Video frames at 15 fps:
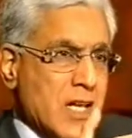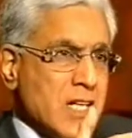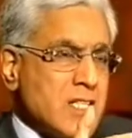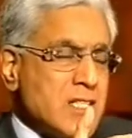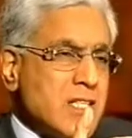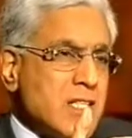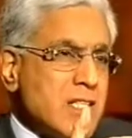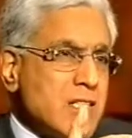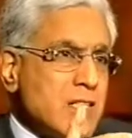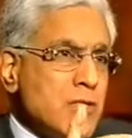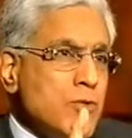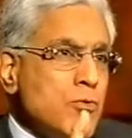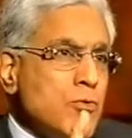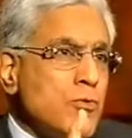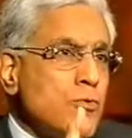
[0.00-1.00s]
Is this a
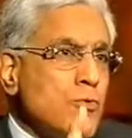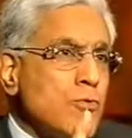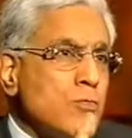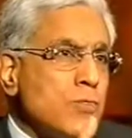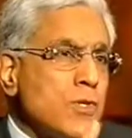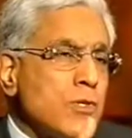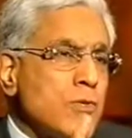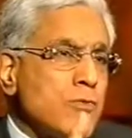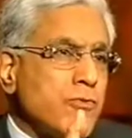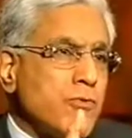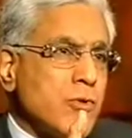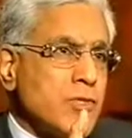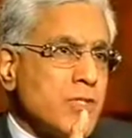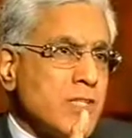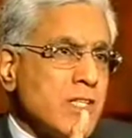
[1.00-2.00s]
new grouping of
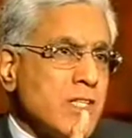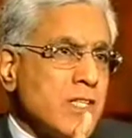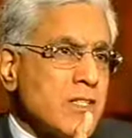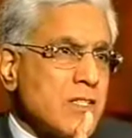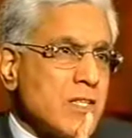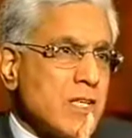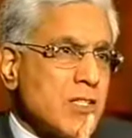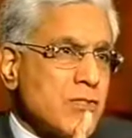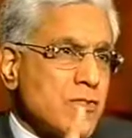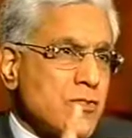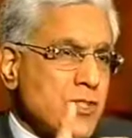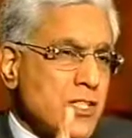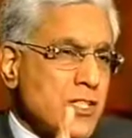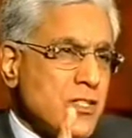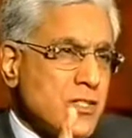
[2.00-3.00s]
force in international
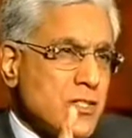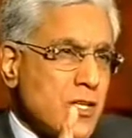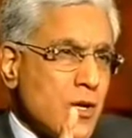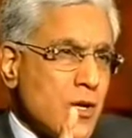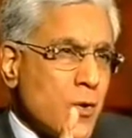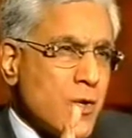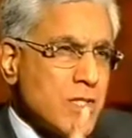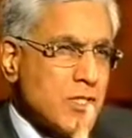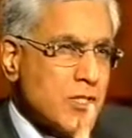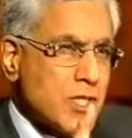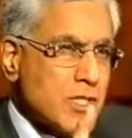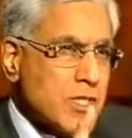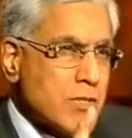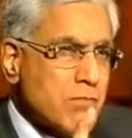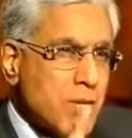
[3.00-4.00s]
relations, or is it
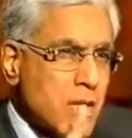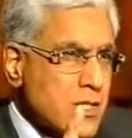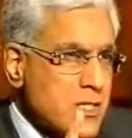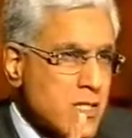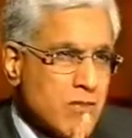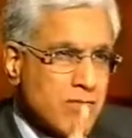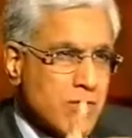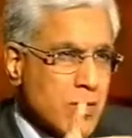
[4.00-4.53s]
just a passing